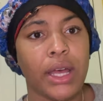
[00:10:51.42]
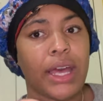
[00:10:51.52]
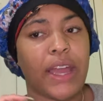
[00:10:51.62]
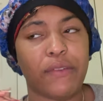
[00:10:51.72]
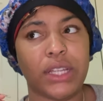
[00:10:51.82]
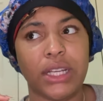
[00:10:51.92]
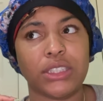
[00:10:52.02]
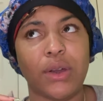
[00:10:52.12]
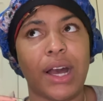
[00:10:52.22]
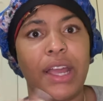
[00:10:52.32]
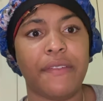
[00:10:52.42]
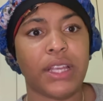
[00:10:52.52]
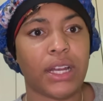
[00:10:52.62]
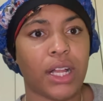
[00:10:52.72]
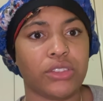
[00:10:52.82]
Everything is so high.
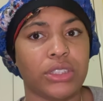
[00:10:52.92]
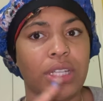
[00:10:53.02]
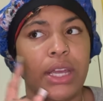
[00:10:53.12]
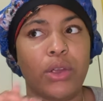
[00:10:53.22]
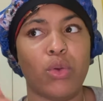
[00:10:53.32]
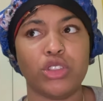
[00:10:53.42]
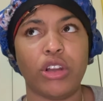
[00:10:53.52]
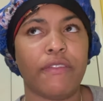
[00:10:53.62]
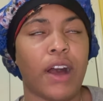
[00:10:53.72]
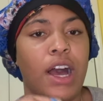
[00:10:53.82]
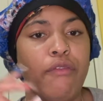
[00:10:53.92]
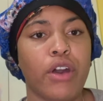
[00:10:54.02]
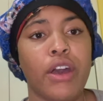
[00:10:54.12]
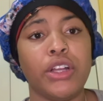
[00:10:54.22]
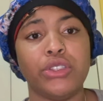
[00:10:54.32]
Everything at Dollar Tree is like $125, $2, $3,
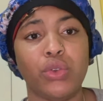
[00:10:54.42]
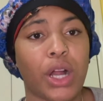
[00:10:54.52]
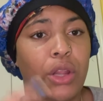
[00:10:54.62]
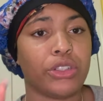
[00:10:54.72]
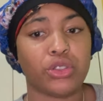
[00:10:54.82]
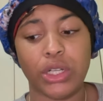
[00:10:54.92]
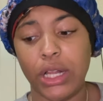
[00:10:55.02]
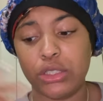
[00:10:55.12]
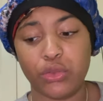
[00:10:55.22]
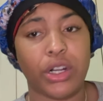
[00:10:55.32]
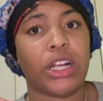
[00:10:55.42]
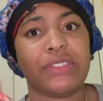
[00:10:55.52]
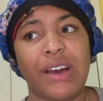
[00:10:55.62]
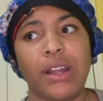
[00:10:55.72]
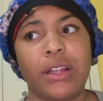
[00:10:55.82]
$4,
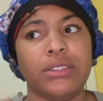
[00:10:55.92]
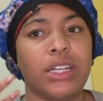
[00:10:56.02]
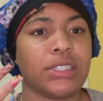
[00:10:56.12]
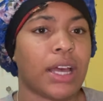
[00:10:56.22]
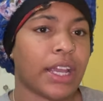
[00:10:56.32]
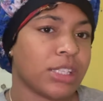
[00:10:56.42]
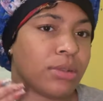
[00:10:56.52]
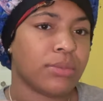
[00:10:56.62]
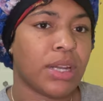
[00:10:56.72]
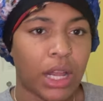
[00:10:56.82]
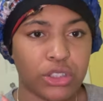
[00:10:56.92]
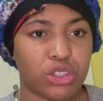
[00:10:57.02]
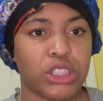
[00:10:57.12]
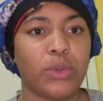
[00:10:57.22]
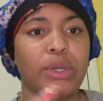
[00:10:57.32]
$5. And it's like, it's supposed to be Dollar
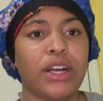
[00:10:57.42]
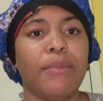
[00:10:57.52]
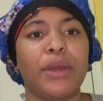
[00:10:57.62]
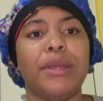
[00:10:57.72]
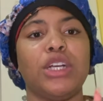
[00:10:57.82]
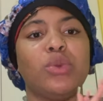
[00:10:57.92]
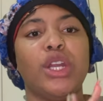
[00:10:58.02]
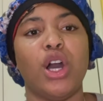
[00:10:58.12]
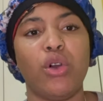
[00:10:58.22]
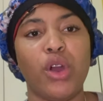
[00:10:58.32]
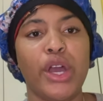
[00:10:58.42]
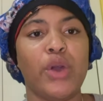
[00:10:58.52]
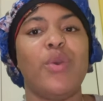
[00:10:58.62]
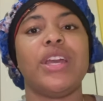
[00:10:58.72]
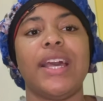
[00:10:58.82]
Tree. We come here because we know
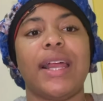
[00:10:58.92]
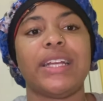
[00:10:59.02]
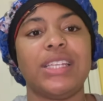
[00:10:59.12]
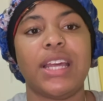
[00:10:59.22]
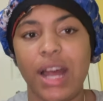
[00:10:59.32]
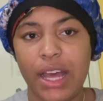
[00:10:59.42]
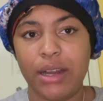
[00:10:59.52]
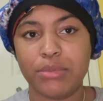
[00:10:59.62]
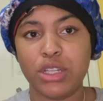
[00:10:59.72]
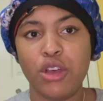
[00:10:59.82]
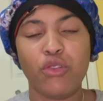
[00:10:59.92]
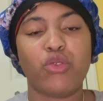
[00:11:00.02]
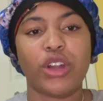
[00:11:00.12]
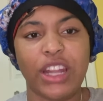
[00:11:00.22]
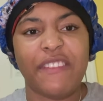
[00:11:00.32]
we can get like 10 items
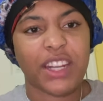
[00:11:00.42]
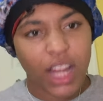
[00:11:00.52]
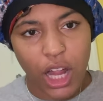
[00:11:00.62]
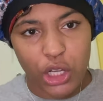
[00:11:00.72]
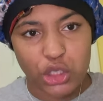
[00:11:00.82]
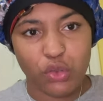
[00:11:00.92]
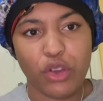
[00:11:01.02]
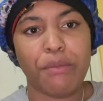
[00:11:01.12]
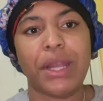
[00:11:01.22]
for $11. You feel me?